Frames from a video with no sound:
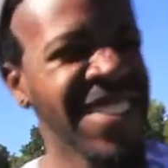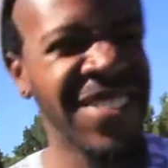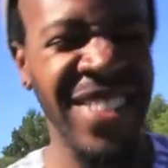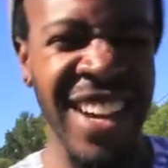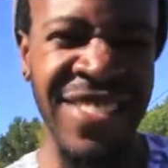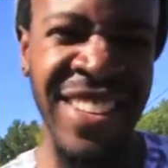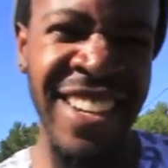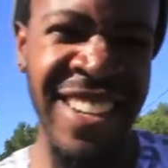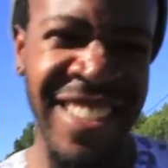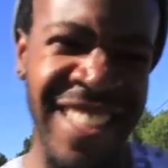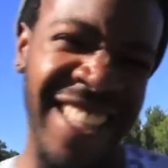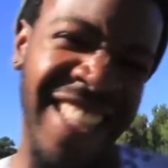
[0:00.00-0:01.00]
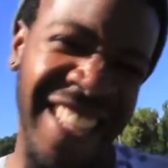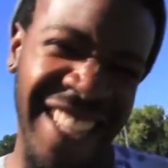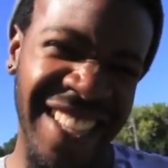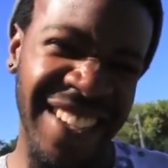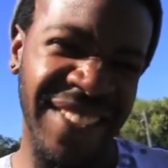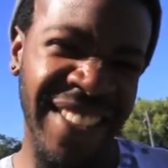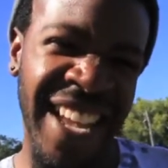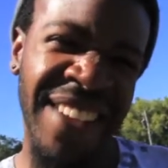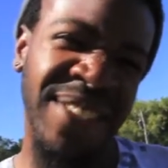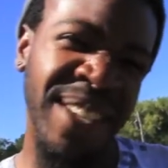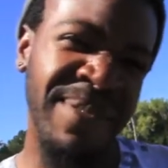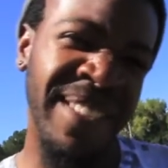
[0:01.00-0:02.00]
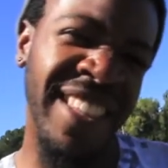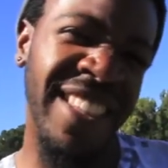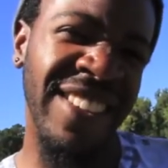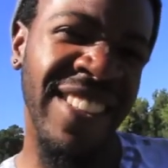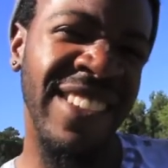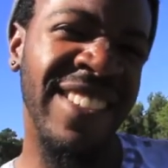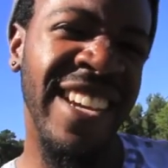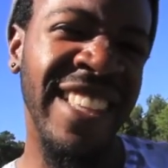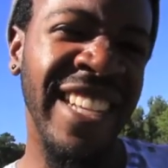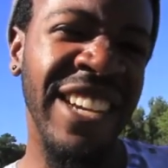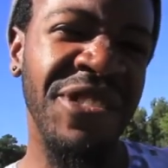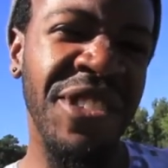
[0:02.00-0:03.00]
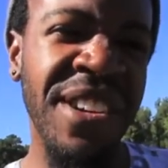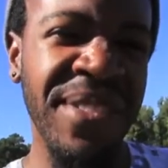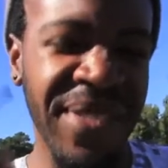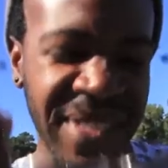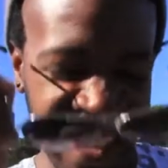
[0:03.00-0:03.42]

5 years of not flipping, so that was kind of like rough.